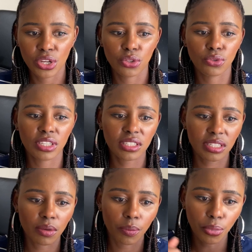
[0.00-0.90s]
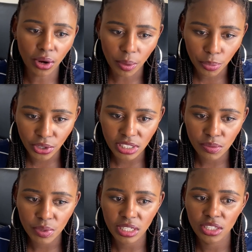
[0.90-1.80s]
you just book appointment.